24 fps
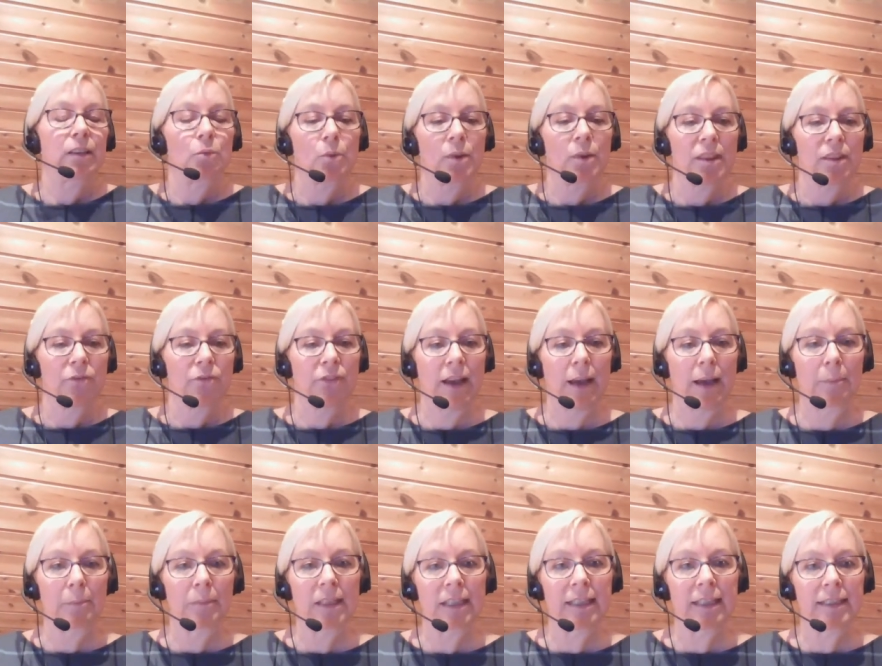with
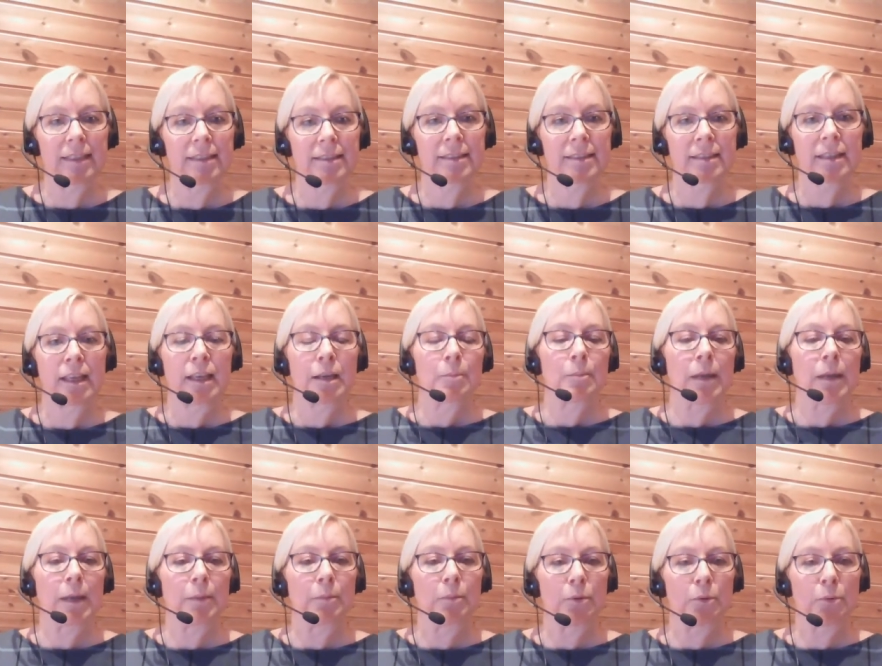families,
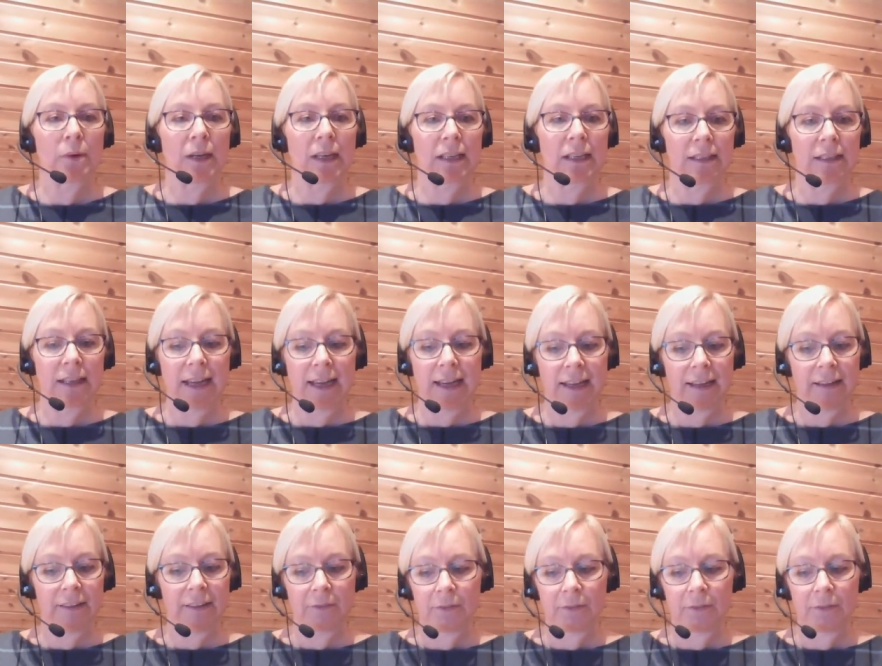maybe when, uh, uh,